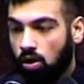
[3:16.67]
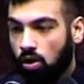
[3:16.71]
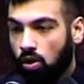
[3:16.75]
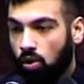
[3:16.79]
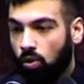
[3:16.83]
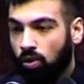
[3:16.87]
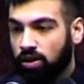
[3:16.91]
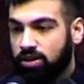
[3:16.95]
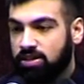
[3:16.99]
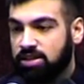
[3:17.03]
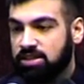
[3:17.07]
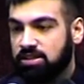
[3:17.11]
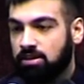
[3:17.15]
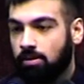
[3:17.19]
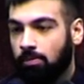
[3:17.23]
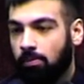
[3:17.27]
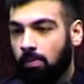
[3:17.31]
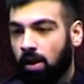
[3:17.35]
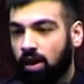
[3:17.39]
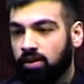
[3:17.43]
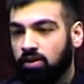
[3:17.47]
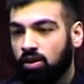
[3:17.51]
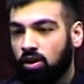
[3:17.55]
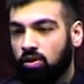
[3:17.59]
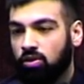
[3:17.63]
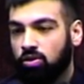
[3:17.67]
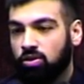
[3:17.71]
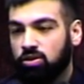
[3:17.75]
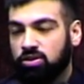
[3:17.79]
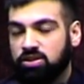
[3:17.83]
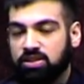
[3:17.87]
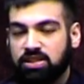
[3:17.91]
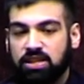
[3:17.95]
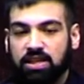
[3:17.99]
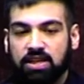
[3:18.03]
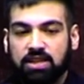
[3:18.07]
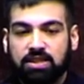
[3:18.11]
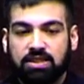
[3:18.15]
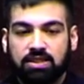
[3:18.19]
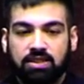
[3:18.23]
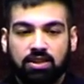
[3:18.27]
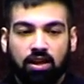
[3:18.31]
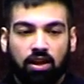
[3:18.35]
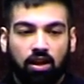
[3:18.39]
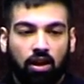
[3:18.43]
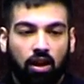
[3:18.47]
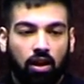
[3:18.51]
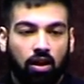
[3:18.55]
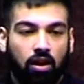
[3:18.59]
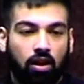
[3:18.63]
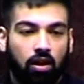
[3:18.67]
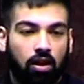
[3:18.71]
or it is a mother who seeks the